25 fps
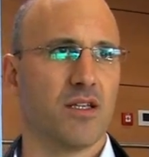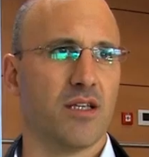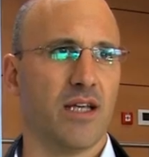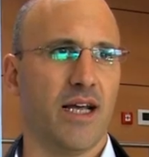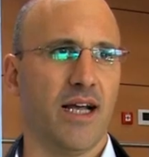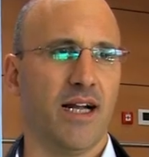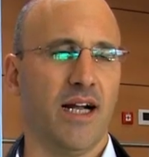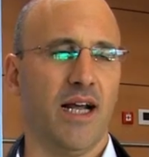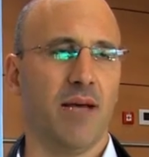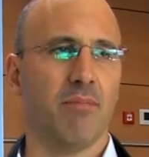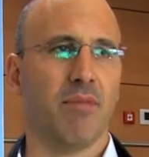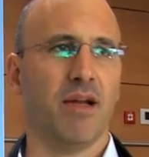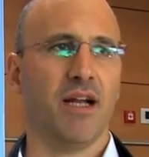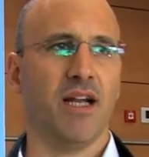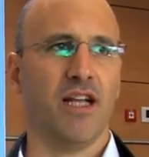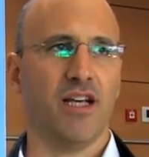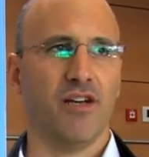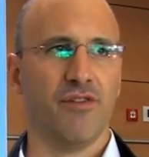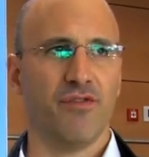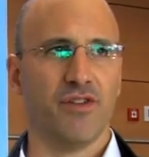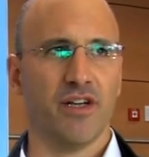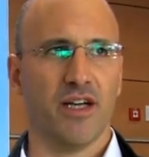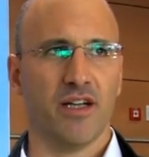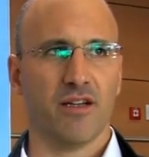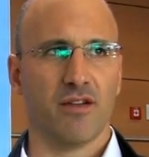And I
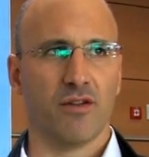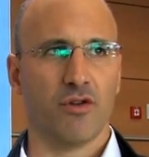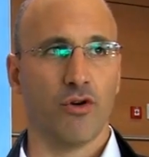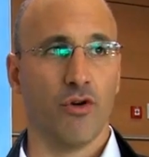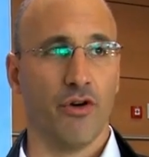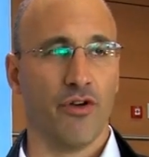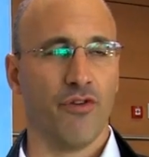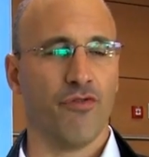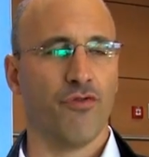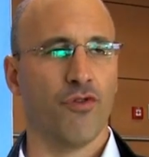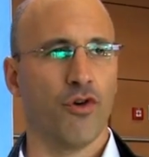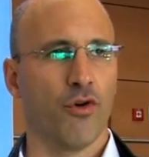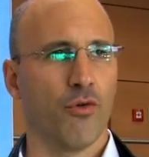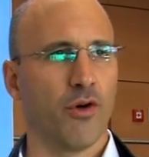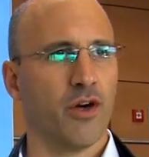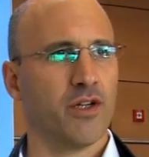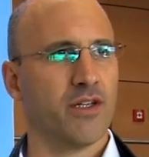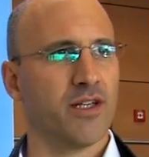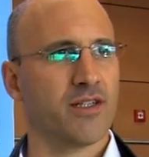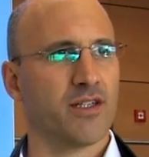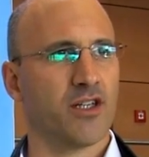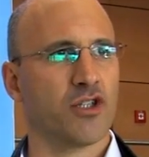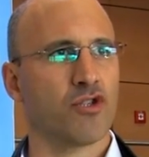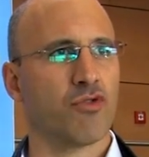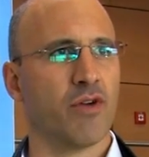believe that going forward
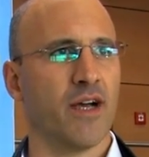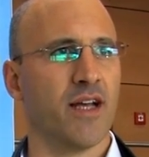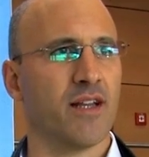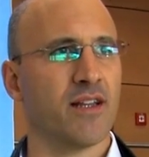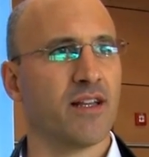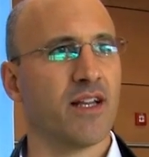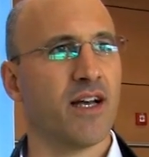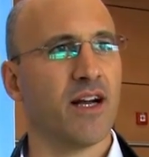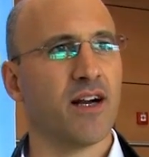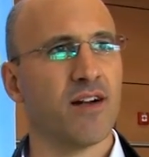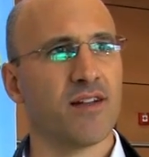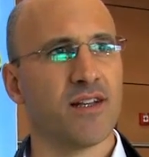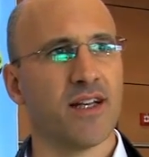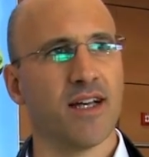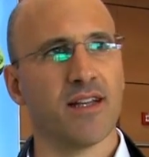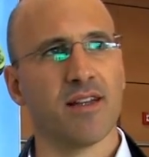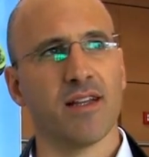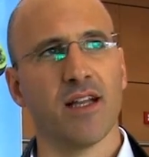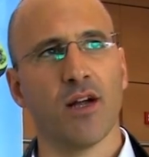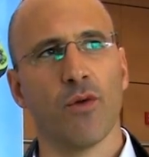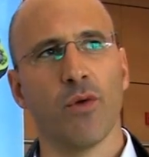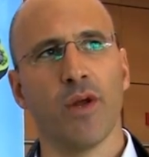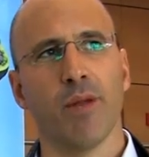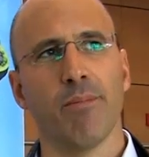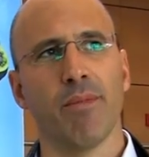there's a trend there that
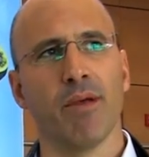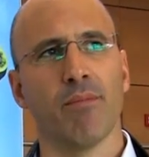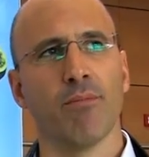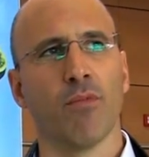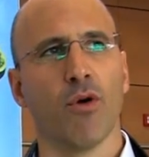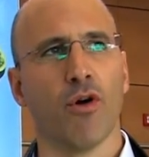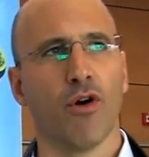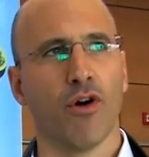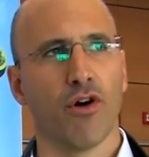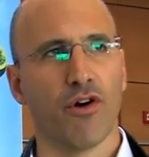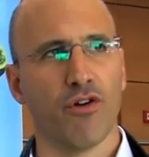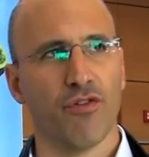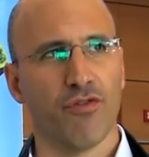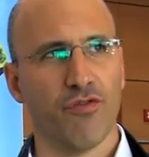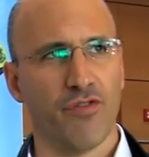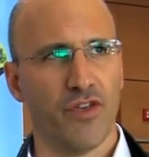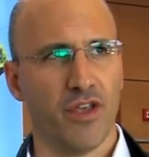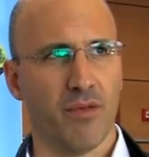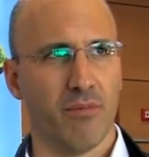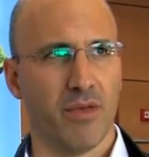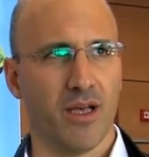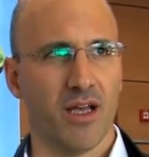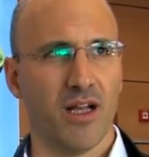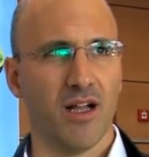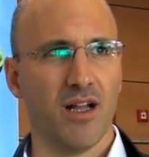there will be more
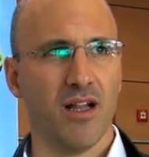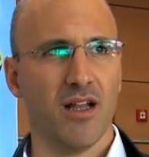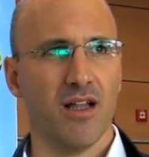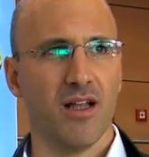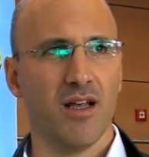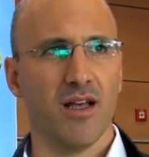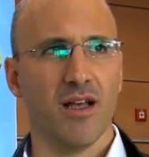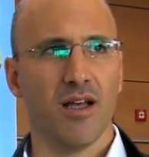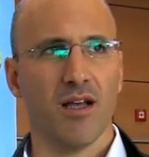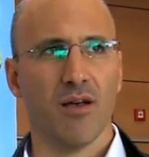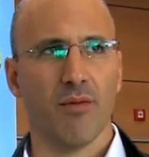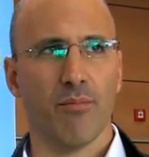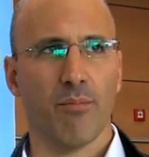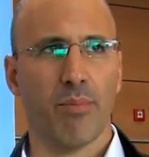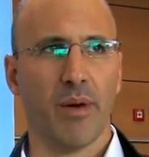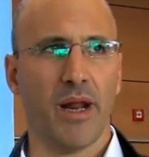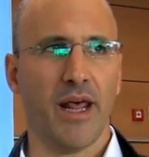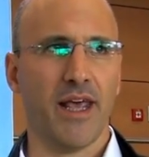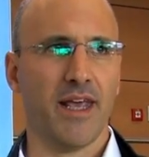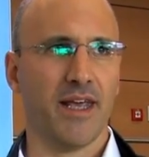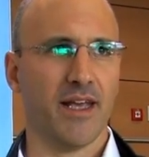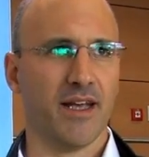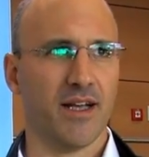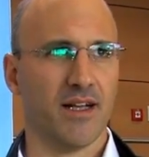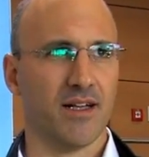female
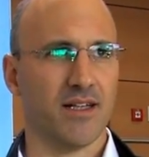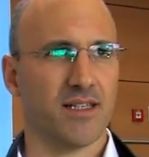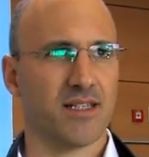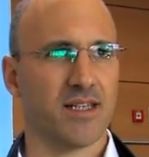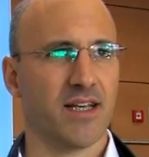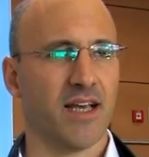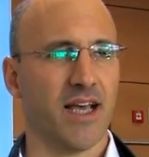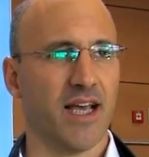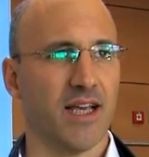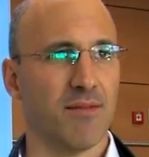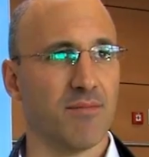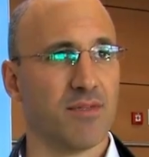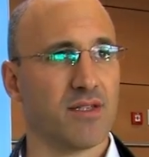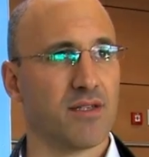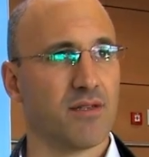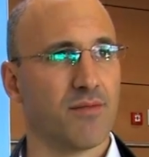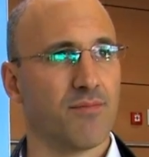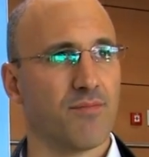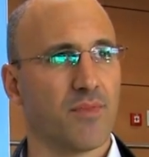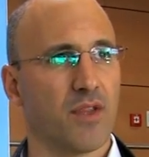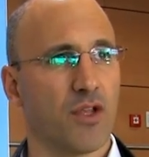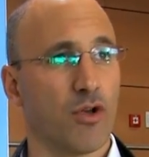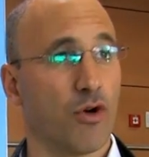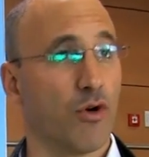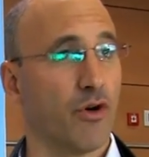playing these games
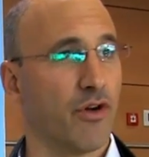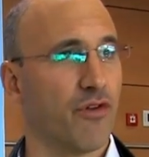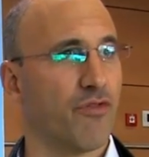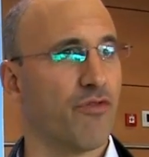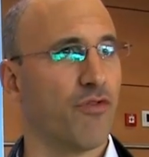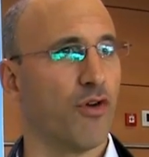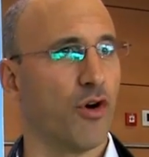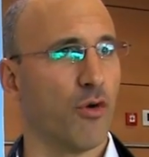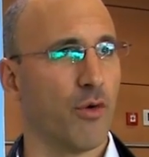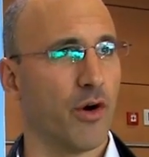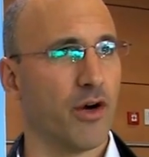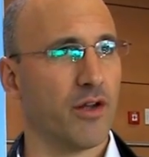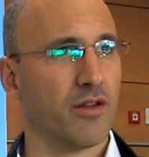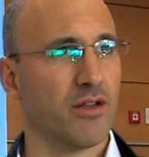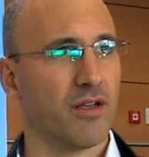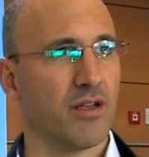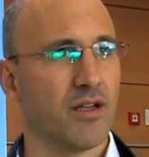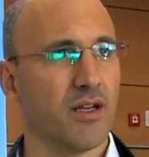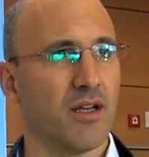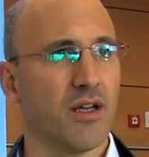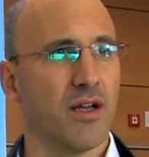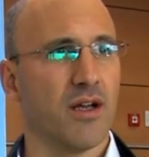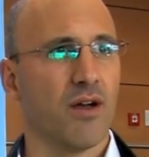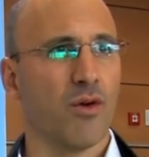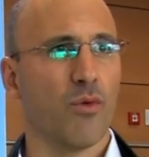going forward
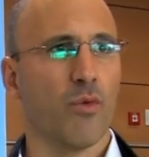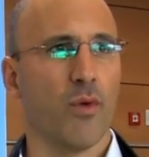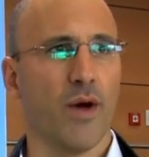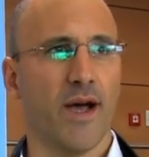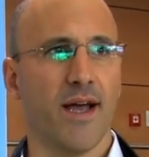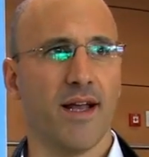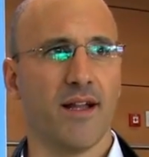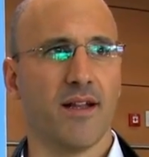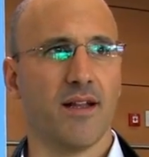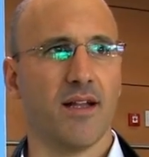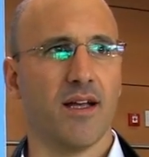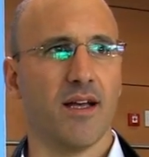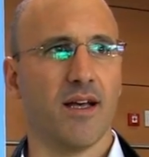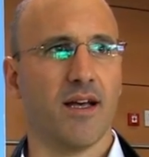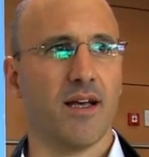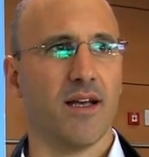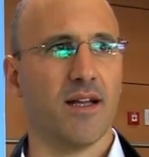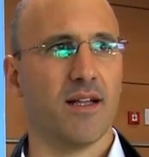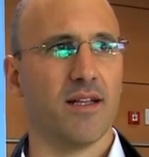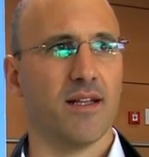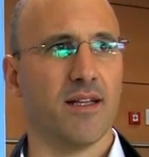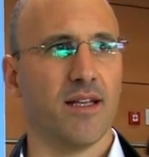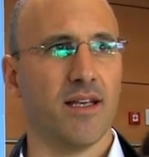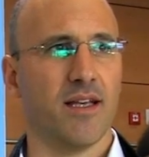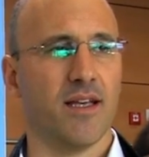when
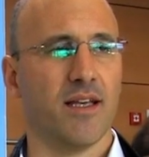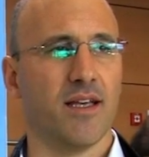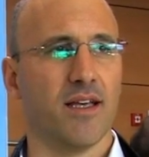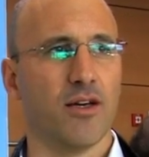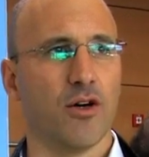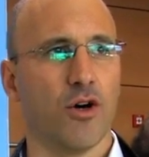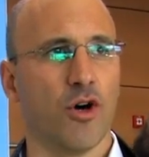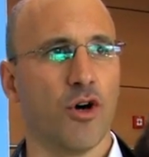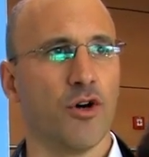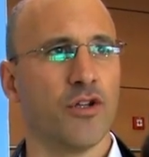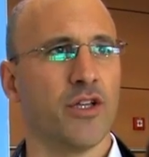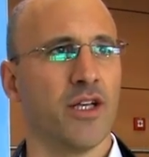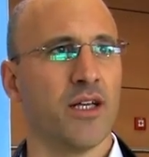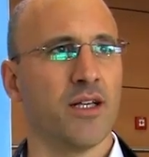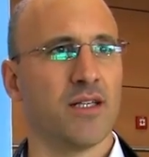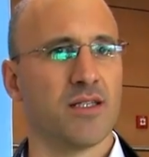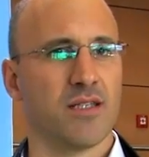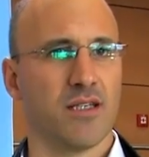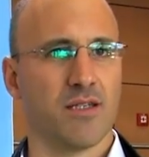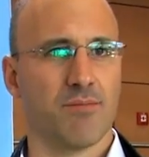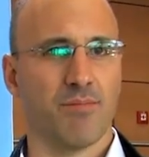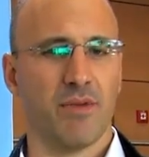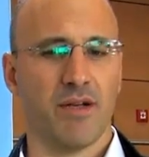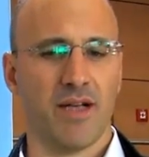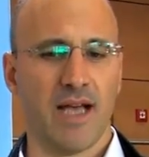the audience
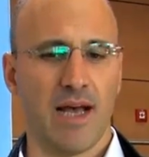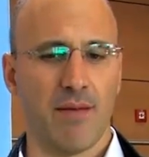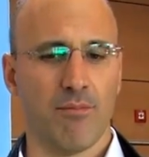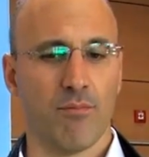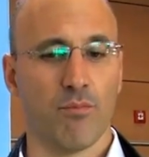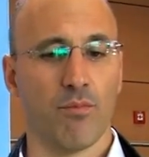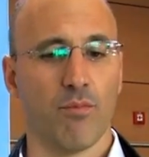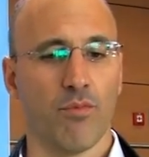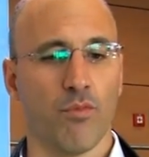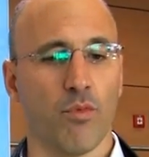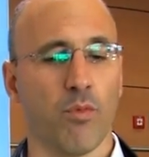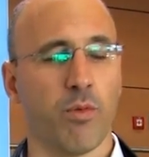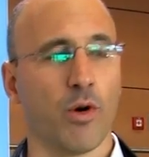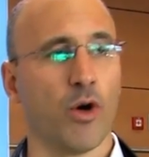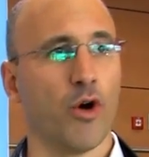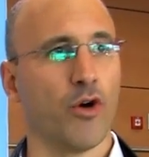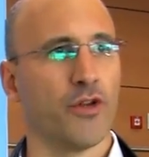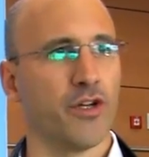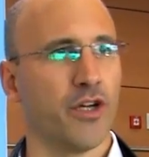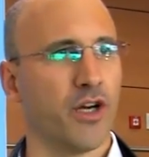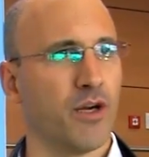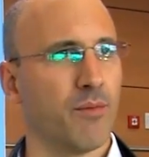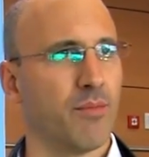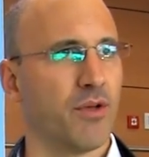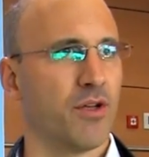has become
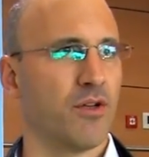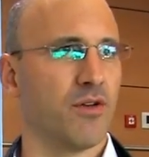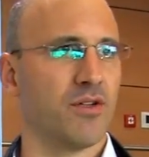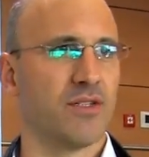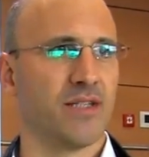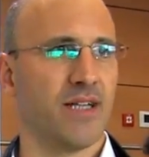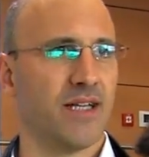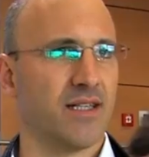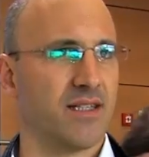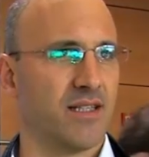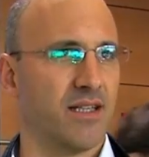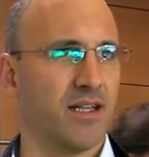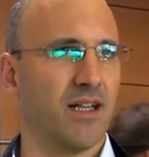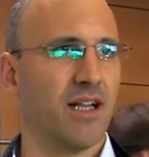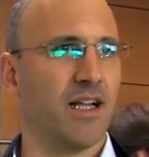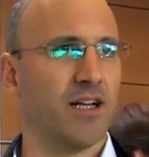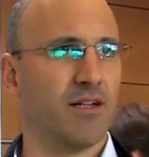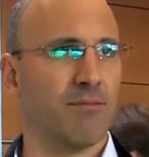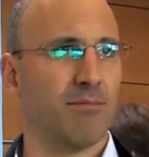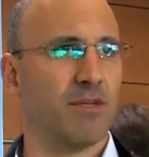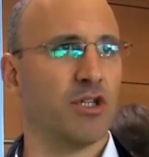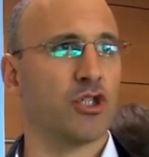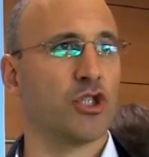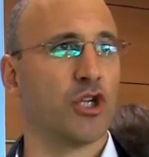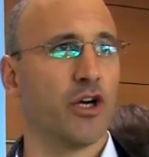broader, because that's the
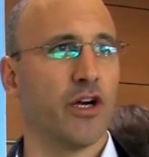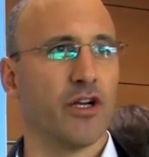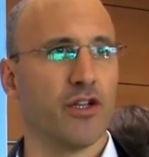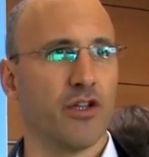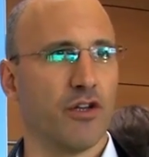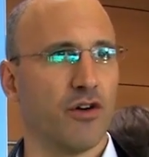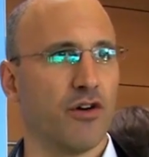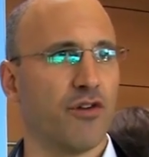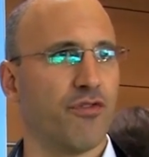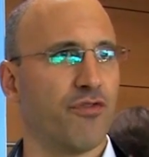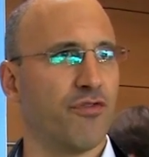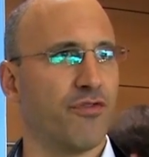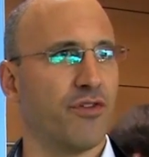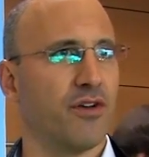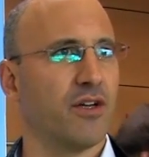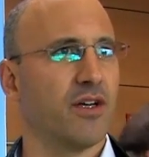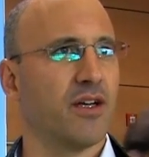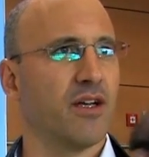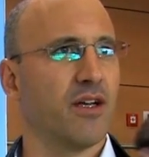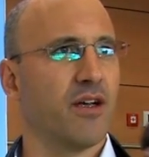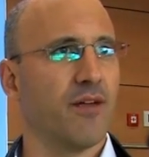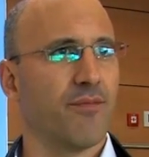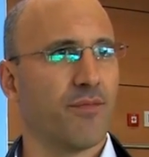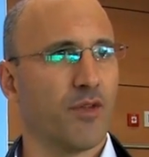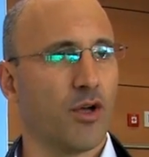majority of
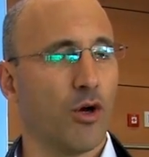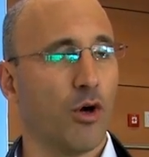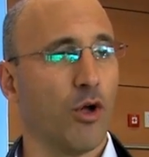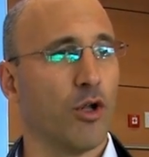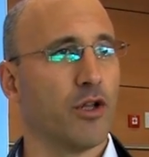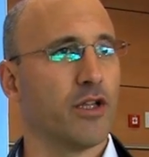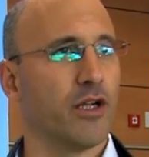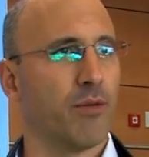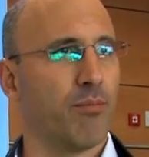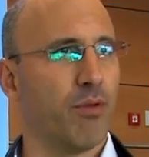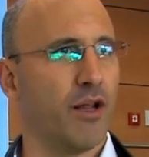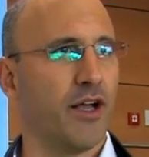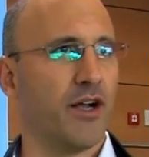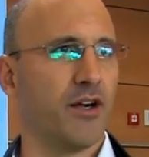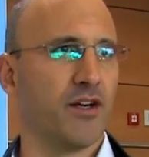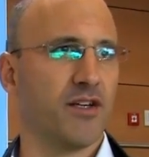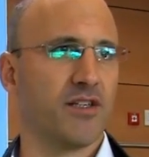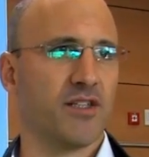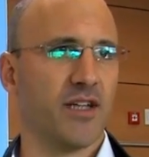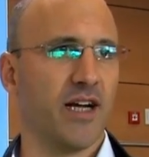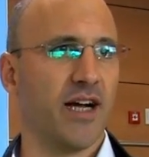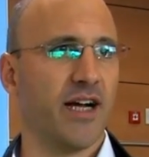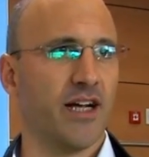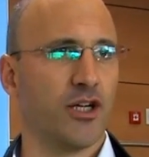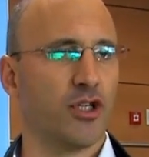older
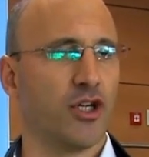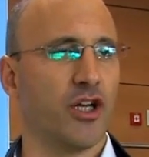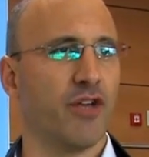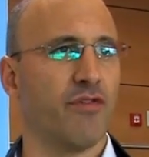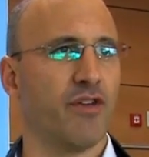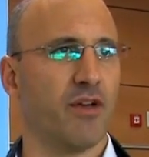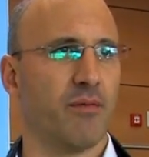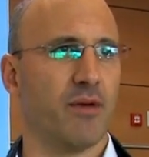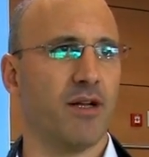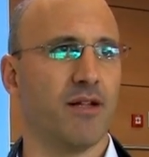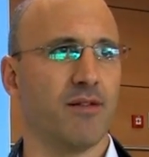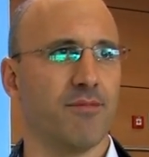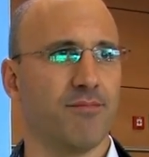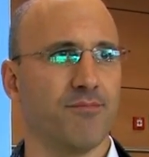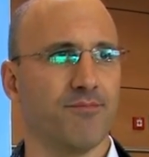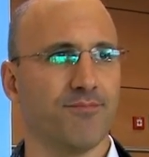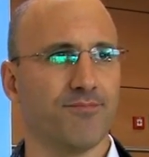players are actually female.